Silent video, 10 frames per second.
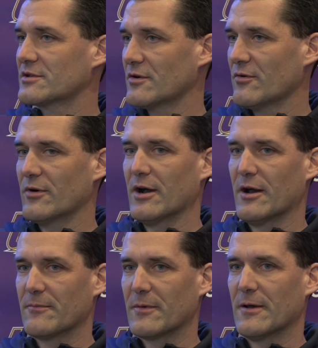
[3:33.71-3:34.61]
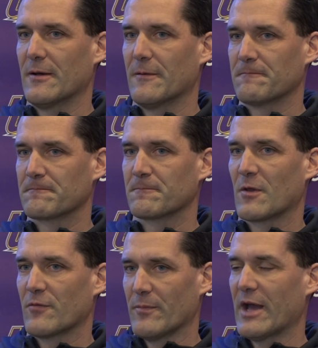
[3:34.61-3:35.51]
So
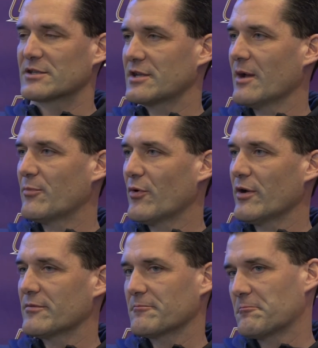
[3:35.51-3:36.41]
from that standpoint,